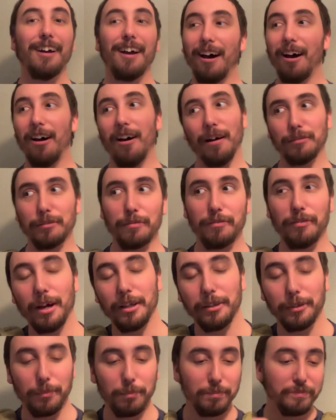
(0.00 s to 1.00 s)
I'll have to
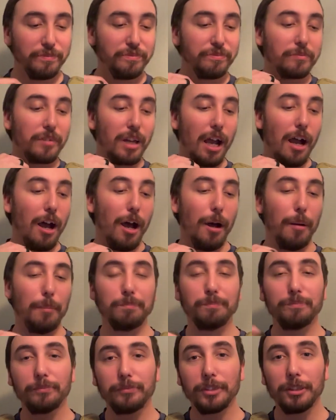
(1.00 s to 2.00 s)
find them.
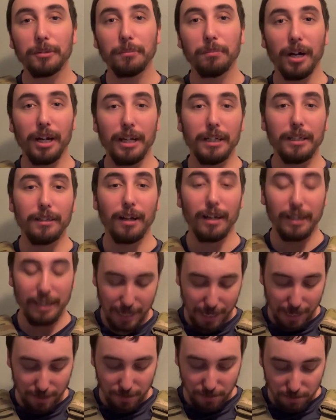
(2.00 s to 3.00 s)
But
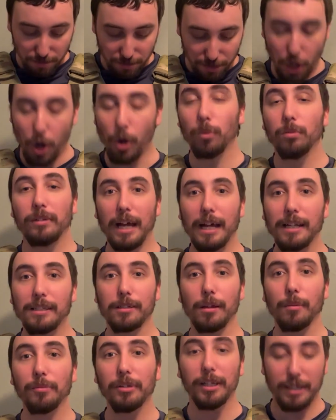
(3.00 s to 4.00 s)
again, that's
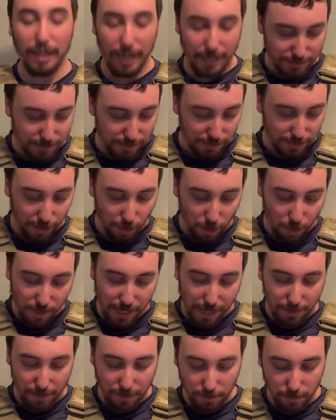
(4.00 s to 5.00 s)
something to test. It's like,
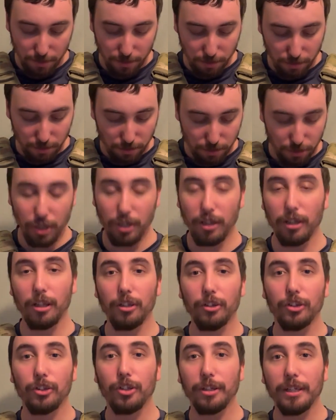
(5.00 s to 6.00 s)
okay,
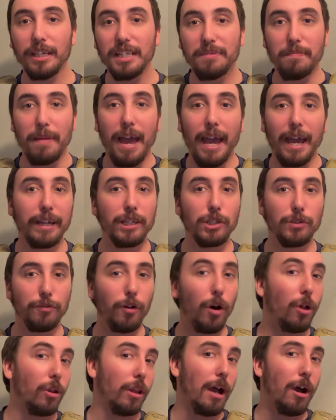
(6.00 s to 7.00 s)
do these mags
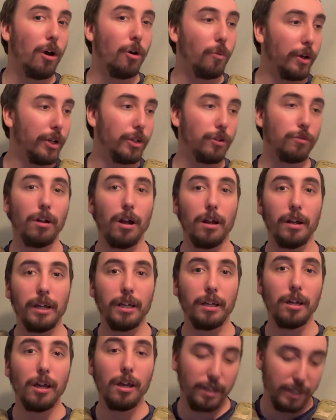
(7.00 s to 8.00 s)
fall out when you're
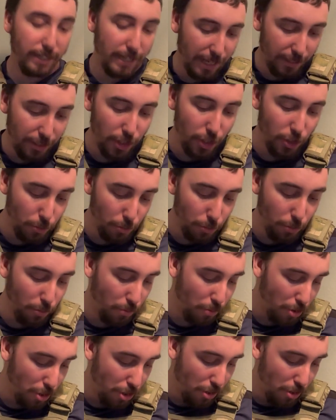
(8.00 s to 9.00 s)
running? Can
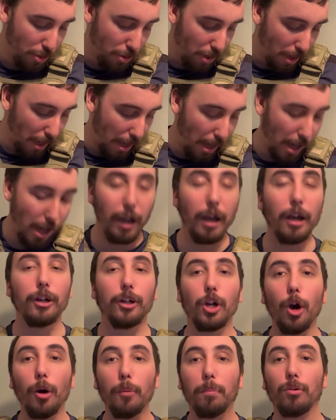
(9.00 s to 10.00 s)
you
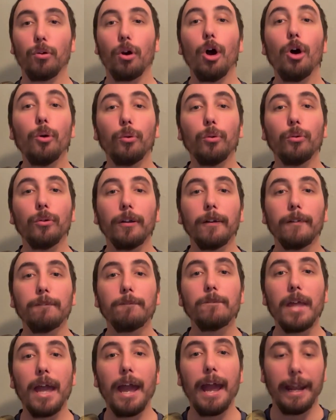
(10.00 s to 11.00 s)
go prone
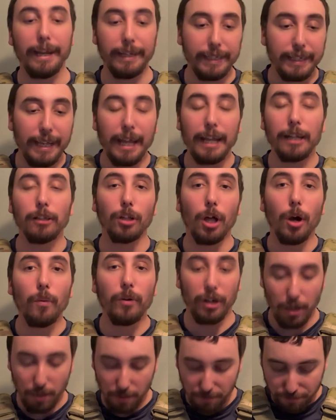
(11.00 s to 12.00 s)
and get low
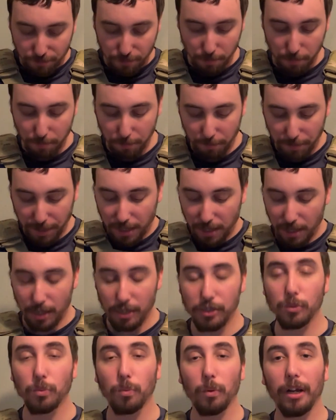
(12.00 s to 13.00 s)
enough?
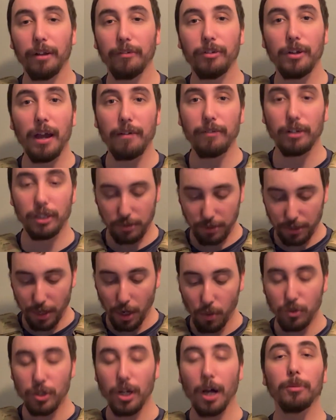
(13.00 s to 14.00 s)
Because what if you have a
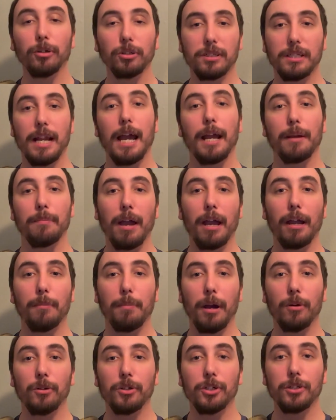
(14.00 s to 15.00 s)
double stack mag
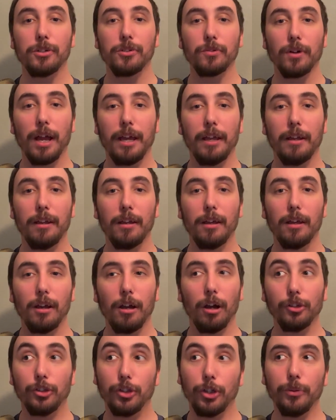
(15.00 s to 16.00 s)
pouches, right?
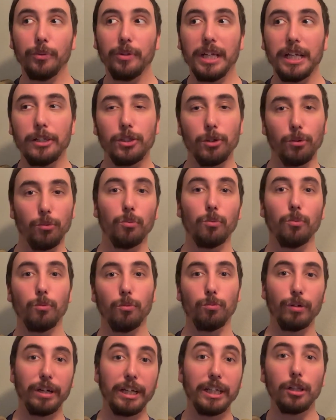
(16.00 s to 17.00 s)
Do you need to
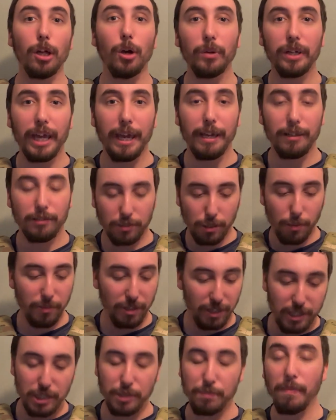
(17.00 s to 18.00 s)
relocate some of
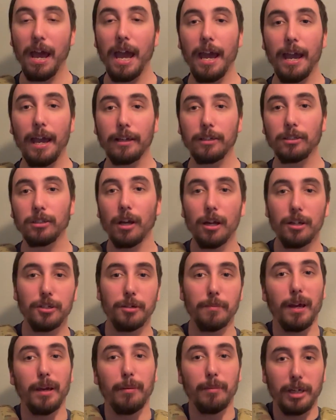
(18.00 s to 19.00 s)
these mags to
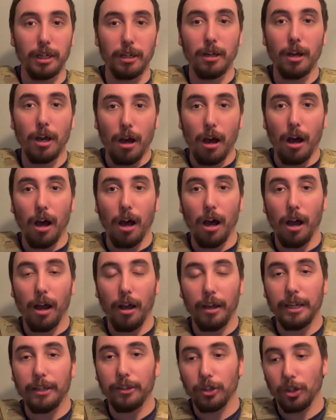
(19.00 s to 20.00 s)
maybe
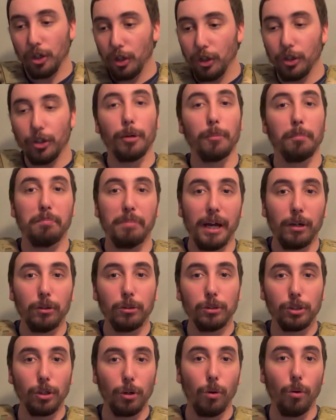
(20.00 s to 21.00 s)
either your
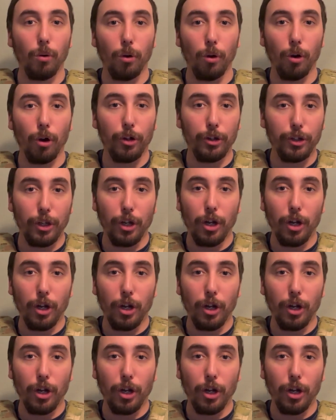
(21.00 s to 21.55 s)
belt or